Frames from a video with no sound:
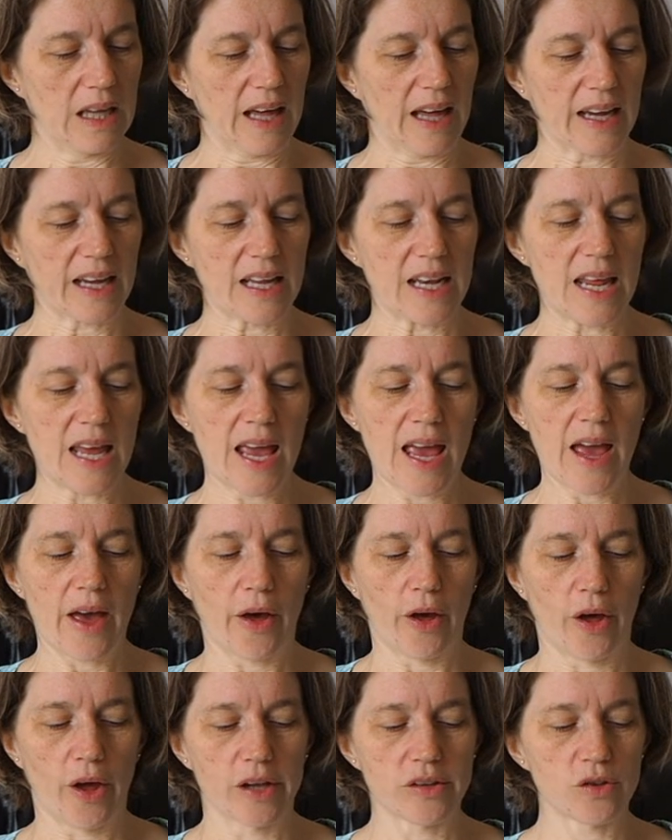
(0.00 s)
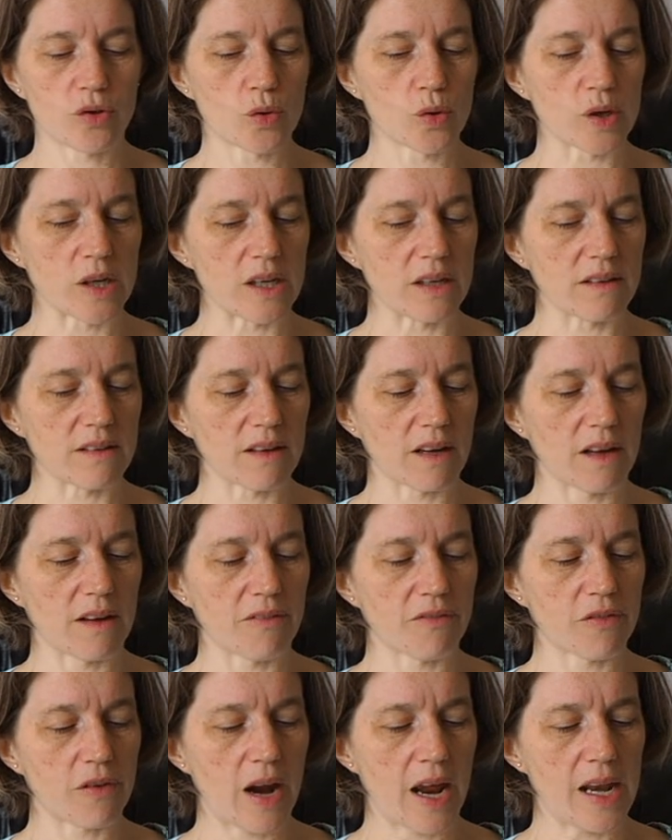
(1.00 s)
I can hear her talking to her
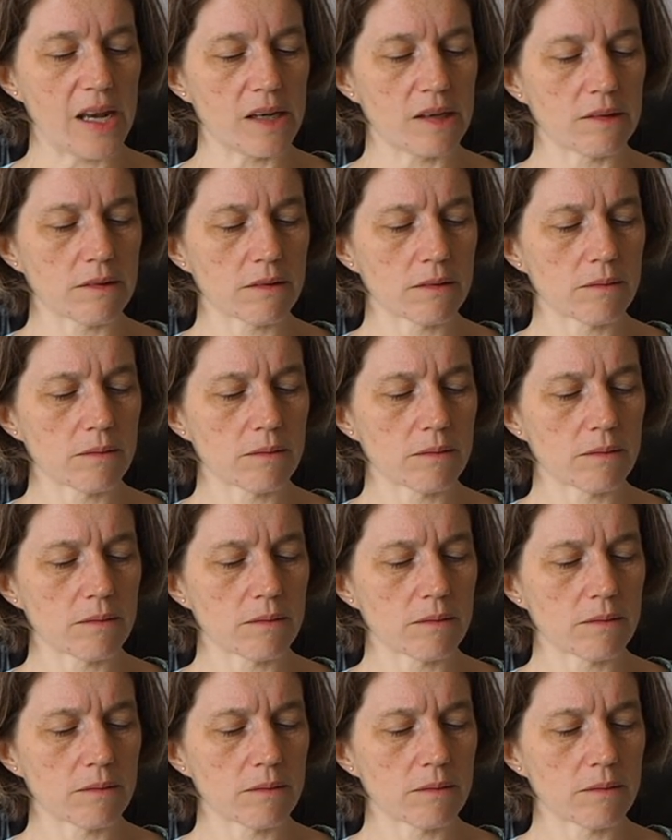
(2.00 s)
friend.